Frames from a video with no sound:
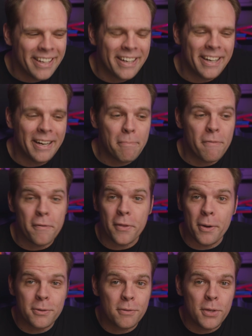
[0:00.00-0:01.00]
But for
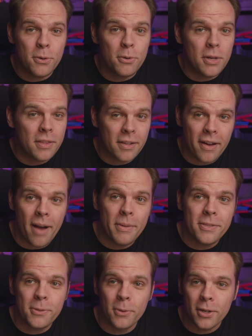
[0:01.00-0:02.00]
those of you in the
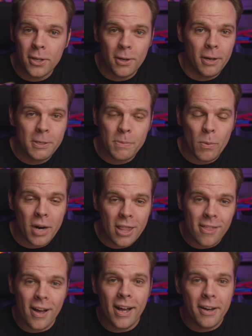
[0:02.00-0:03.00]
comments who are curious about what I
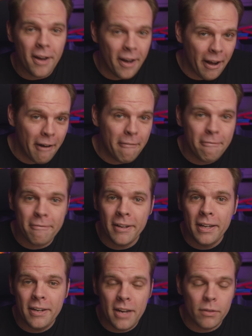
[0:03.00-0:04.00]
thought of
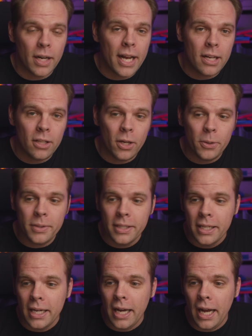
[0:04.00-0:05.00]
Never Hike Alone,
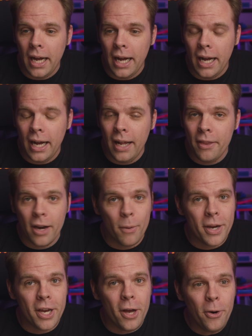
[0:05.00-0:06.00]
there
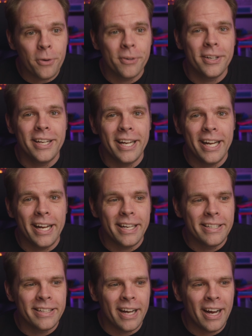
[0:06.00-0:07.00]
we go.
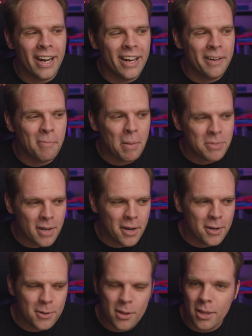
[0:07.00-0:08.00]
And I'm sorry I
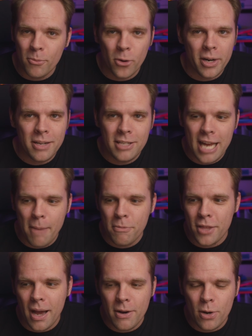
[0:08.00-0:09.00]
couldn't do anything more in
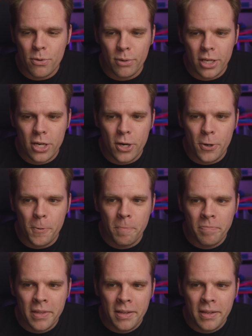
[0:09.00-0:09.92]
depth. I don't really know.